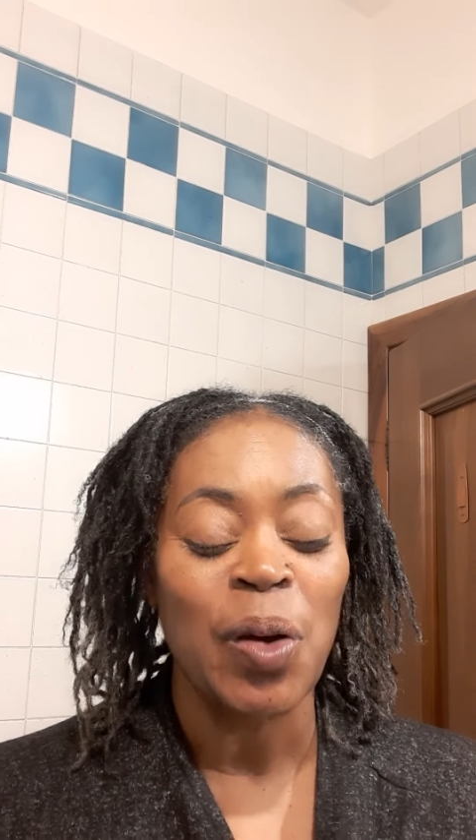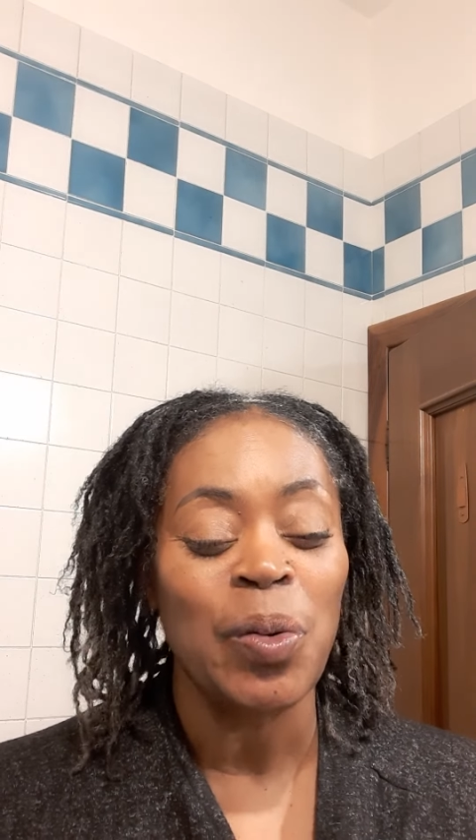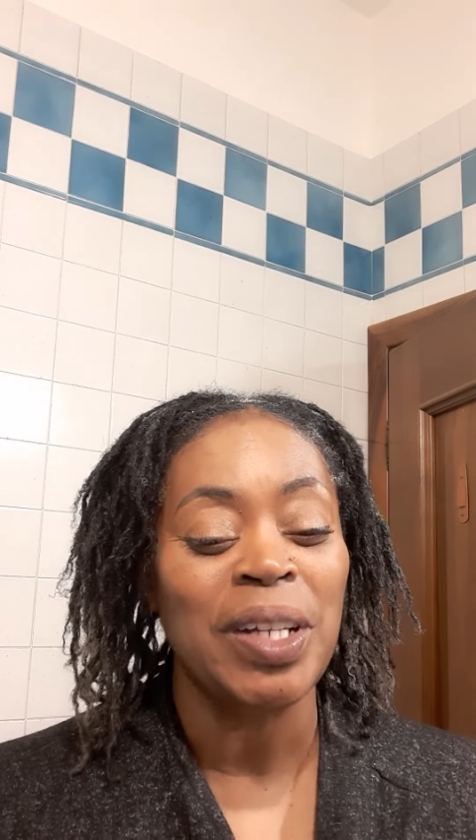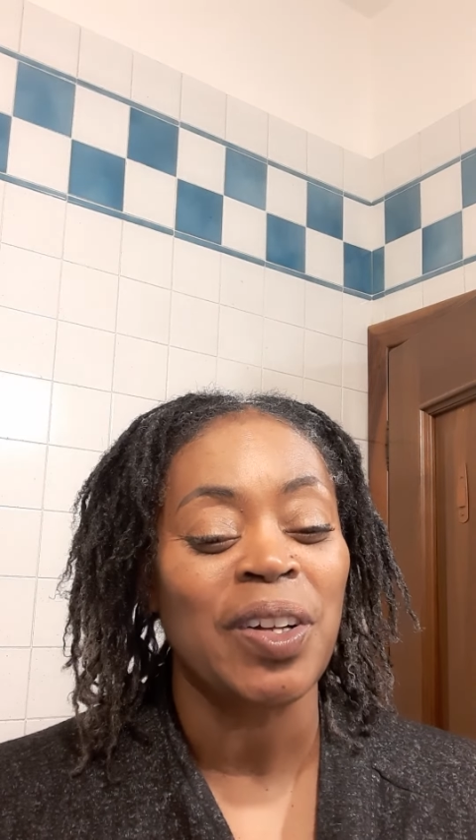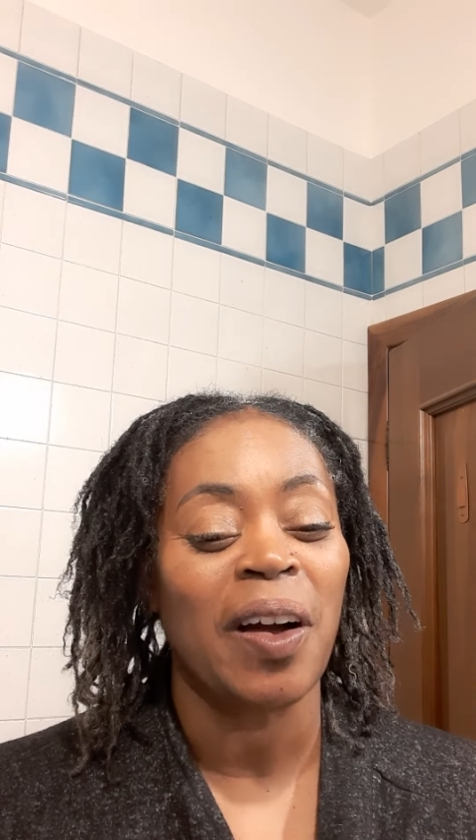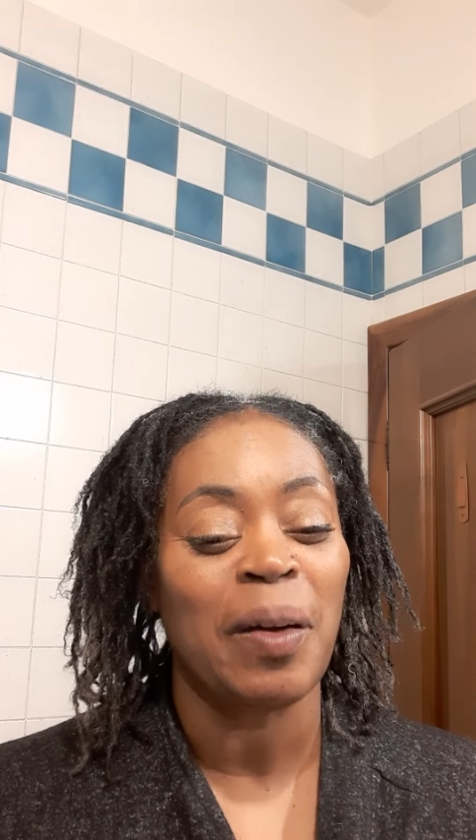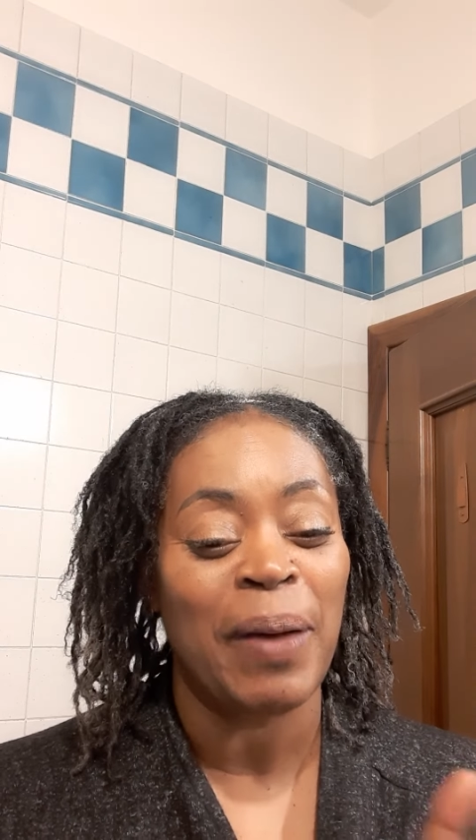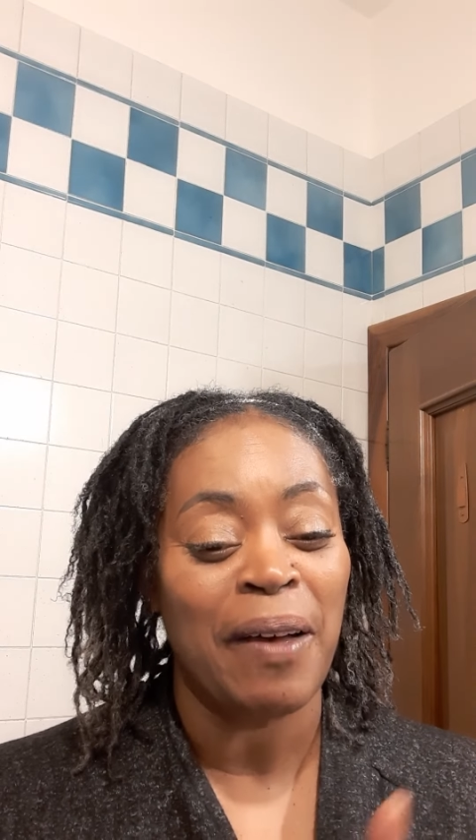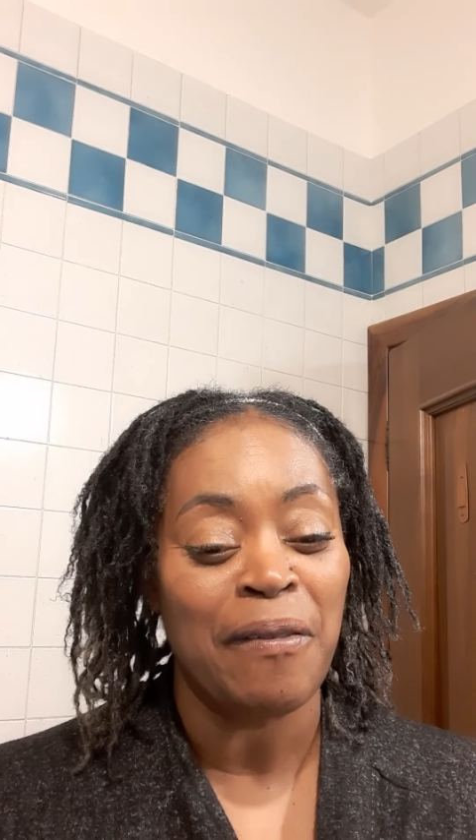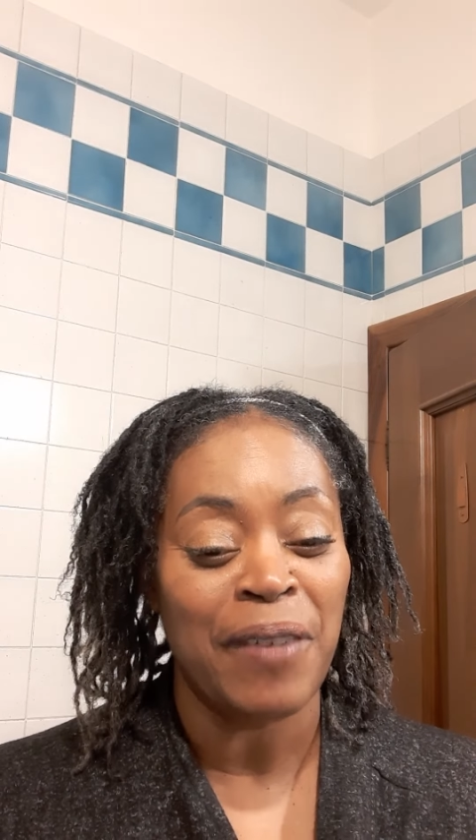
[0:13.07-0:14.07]
we talk
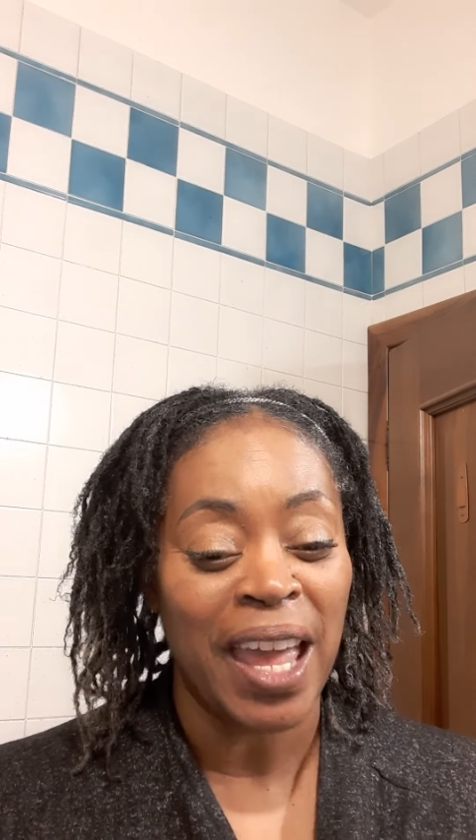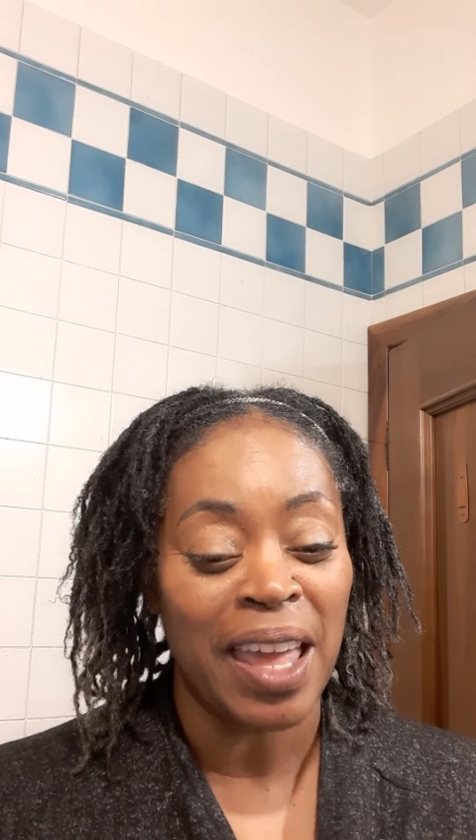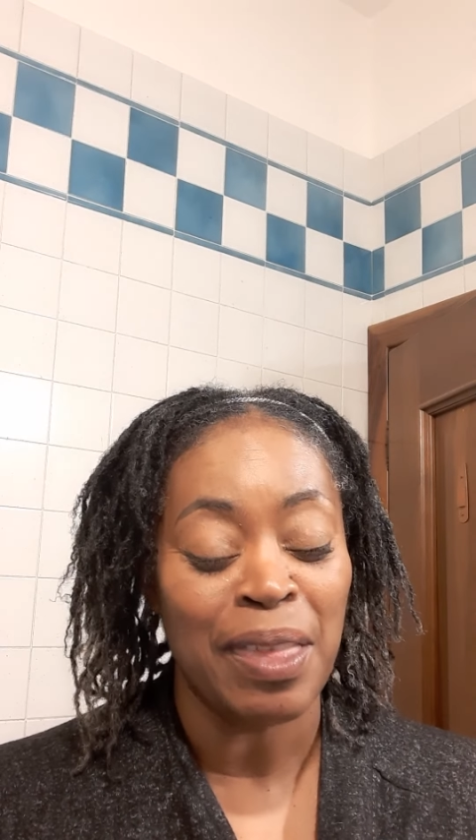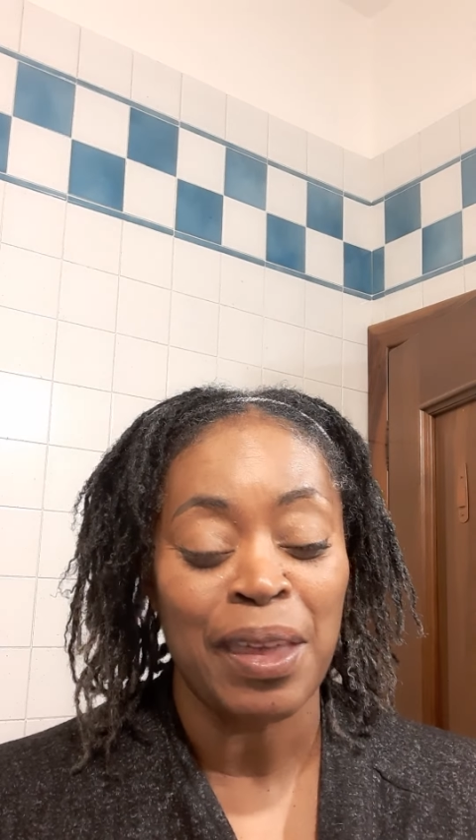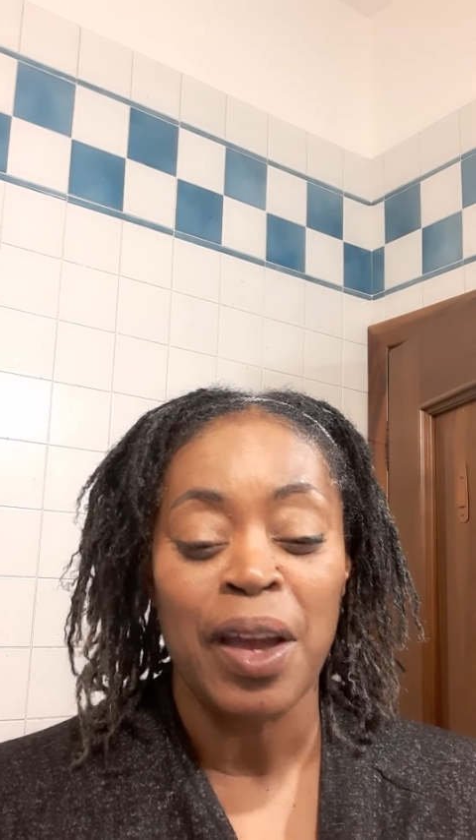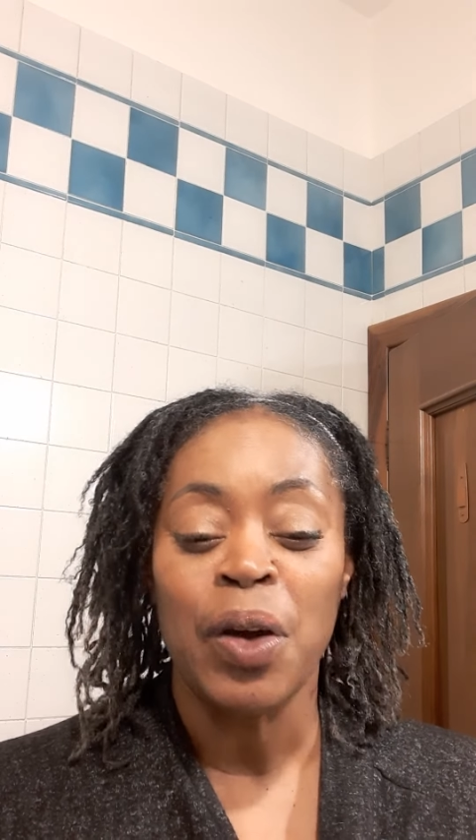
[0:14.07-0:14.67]
about faith,